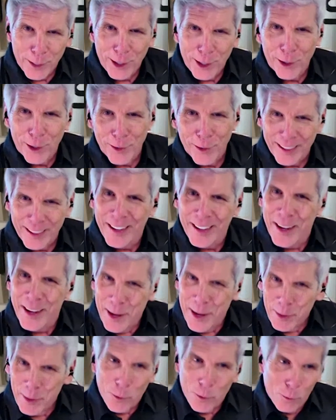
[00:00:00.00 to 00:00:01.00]
year.
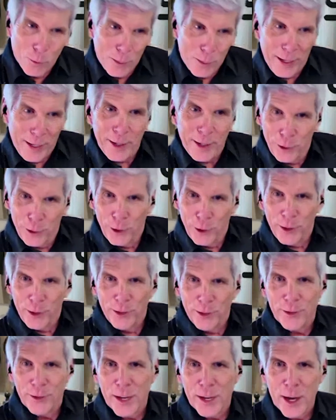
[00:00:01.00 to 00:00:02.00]
But what we do
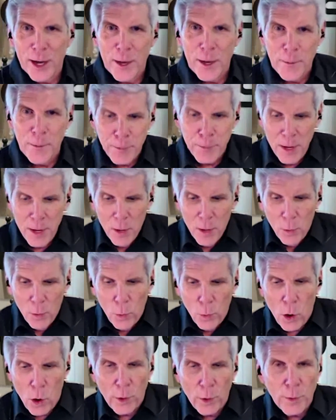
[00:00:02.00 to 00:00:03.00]
is
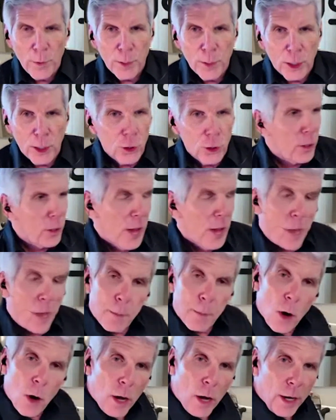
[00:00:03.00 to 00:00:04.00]
we always make sure that
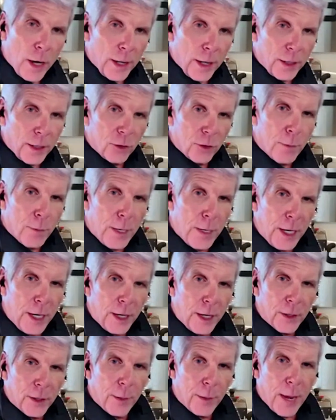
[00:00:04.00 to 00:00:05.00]
that product is
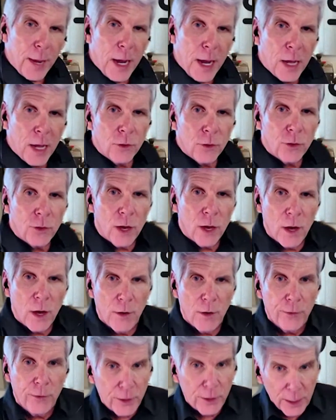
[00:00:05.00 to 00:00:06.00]
meeting the demands
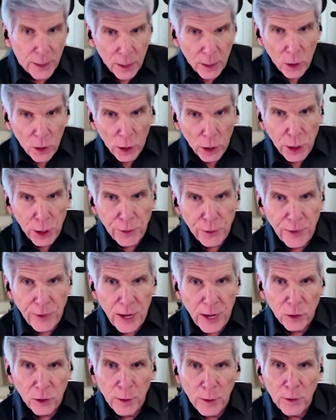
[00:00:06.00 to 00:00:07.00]
of the technology
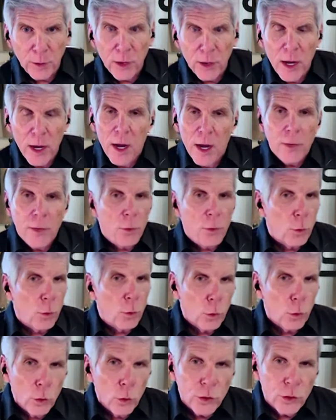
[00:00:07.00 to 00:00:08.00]
advancements, the
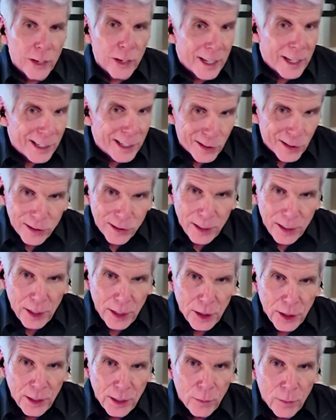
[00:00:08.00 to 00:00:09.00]
rules and
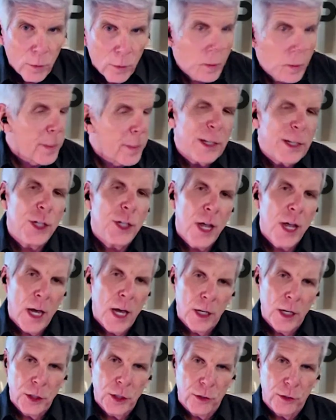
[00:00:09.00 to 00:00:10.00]
legislation. One of the biggest
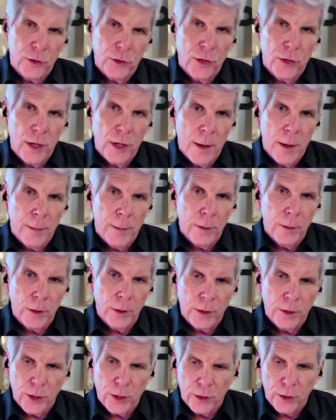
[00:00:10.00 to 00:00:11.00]
challenges,
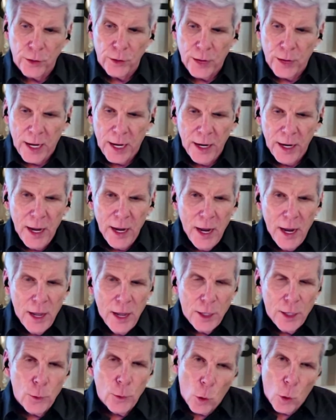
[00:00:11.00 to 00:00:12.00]
Lindsay, is that
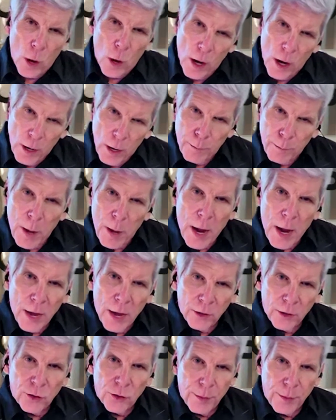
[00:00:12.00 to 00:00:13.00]
you go out and buy
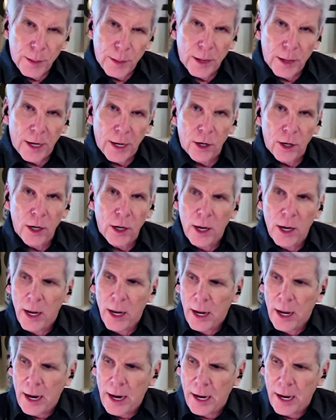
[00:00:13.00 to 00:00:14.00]
a simulator
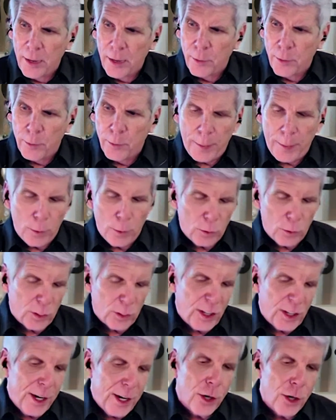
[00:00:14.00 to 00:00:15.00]
and it maybe was
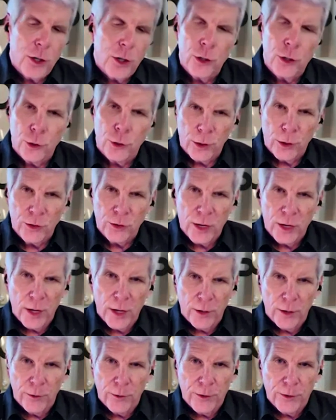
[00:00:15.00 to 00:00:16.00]
geared to a
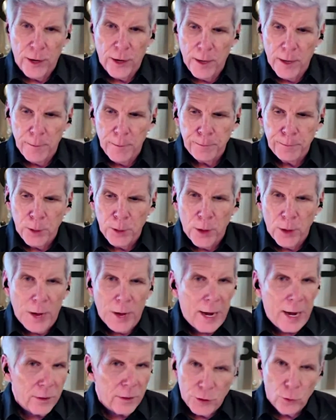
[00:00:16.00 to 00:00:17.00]
set of
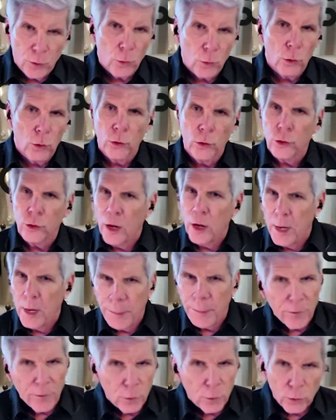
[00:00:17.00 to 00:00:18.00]
ANSI rules or
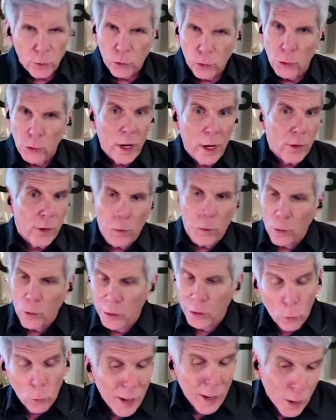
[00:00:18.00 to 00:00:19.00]
IPAF rules or whatever it
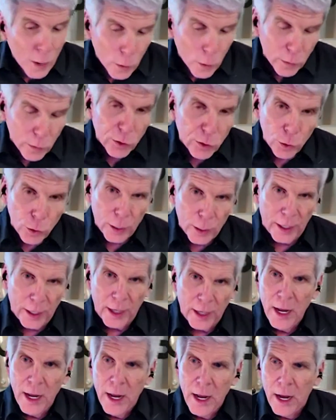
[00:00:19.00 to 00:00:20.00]
was
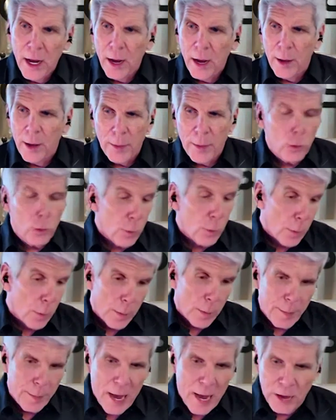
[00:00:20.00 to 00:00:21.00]
doing. Those are
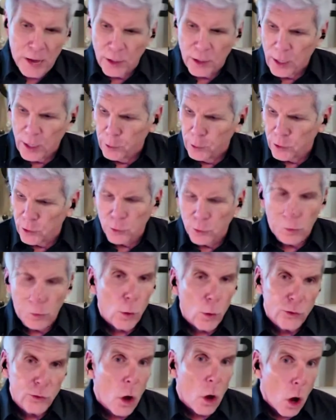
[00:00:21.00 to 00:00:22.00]
probably bad examples because
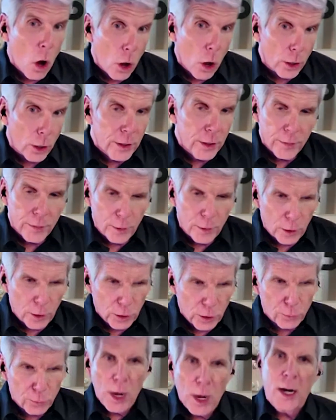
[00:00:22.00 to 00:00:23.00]
most aren't. They're
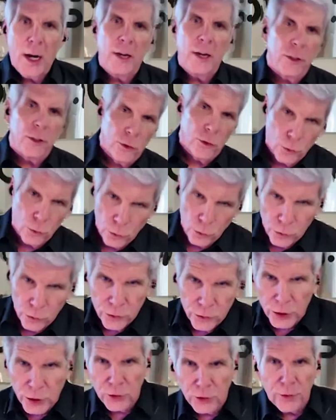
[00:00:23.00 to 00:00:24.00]
just practice
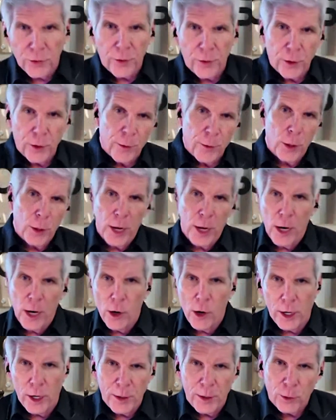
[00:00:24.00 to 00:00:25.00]
tools to just give you
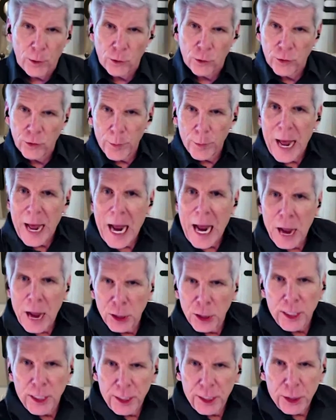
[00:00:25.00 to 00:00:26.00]
familiarity before someone
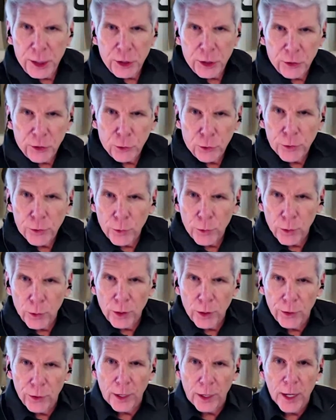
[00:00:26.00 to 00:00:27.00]
actually teaches you in the
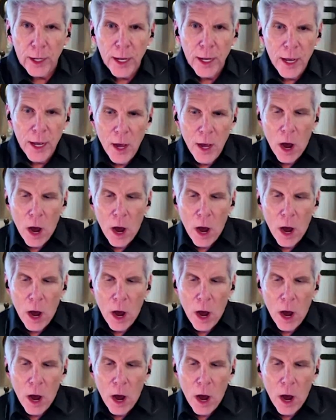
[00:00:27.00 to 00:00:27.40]
real thing.